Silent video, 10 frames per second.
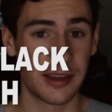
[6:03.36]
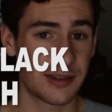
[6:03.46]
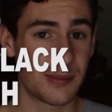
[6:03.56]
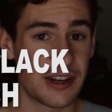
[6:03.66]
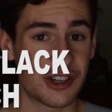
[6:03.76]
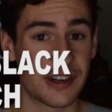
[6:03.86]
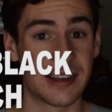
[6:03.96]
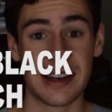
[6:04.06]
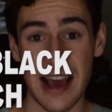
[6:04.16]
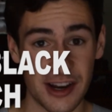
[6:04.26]
This beach is
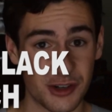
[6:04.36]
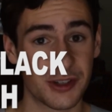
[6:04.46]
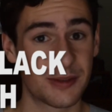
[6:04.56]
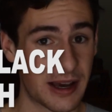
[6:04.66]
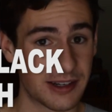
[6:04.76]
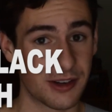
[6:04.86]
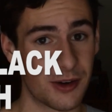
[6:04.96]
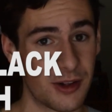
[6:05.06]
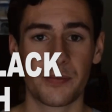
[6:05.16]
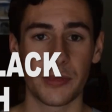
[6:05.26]
a natural
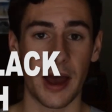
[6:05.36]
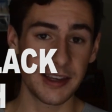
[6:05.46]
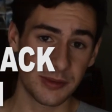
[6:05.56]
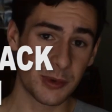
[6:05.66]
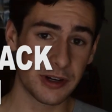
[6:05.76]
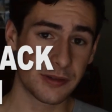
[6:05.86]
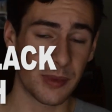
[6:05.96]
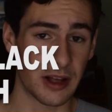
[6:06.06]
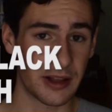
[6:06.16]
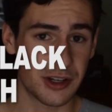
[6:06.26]
spectacle. Icebergs from
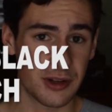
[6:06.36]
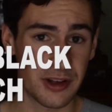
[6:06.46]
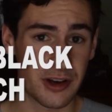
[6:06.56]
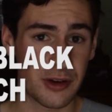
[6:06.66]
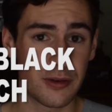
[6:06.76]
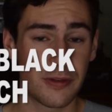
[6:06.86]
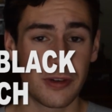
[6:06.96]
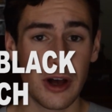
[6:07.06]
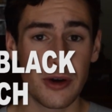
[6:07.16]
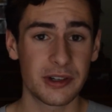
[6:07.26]
the glacial lagoon
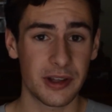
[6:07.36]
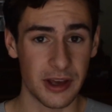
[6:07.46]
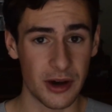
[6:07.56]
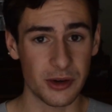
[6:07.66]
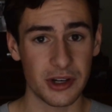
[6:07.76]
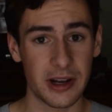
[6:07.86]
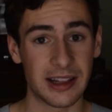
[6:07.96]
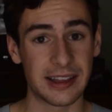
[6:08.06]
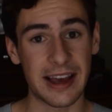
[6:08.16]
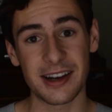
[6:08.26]
flow into the ocean
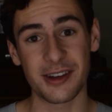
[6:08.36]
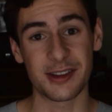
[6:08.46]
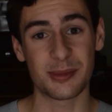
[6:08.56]
and land on this